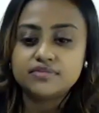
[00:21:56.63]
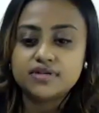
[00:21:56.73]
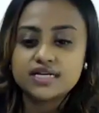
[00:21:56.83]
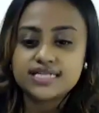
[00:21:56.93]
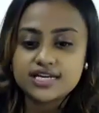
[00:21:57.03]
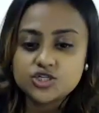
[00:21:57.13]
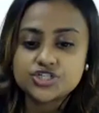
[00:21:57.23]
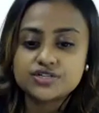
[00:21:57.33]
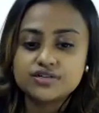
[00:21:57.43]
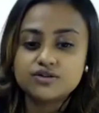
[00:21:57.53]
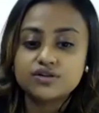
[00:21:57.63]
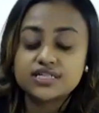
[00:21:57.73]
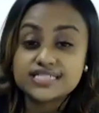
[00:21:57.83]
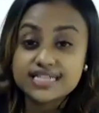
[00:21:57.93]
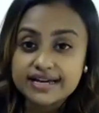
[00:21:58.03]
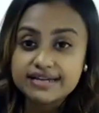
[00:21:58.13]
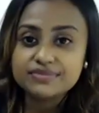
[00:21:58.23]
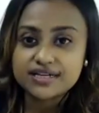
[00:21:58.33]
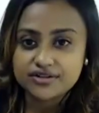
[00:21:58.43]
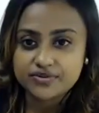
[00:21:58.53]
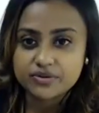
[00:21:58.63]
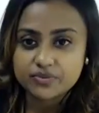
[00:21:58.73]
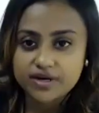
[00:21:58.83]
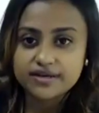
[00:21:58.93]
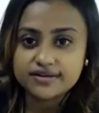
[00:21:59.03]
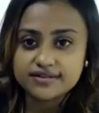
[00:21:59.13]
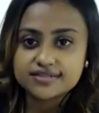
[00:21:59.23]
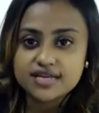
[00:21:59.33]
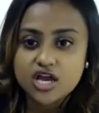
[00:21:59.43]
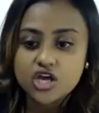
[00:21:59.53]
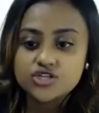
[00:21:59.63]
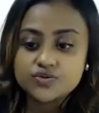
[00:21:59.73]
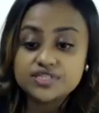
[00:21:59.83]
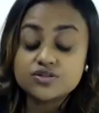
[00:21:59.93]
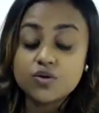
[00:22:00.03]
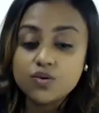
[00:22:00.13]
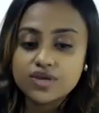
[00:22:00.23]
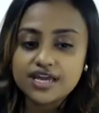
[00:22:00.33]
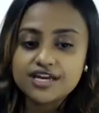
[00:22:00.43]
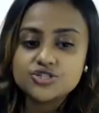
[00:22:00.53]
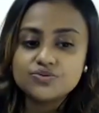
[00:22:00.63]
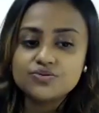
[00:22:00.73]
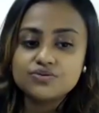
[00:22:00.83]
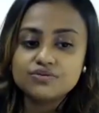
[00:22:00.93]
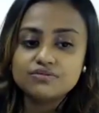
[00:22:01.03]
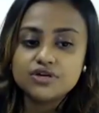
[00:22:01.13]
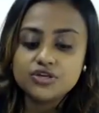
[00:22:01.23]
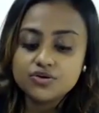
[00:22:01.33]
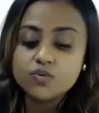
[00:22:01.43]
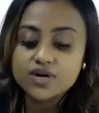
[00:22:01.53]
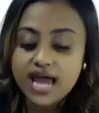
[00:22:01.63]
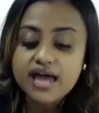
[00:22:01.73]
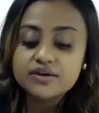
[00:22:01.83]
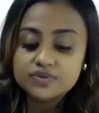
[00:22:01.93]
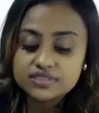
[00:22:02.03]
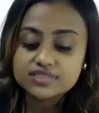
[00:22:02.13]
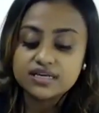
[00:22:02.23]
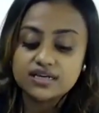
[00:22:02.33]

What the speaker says: attention or the time that it requires. So it's okay to, what I would say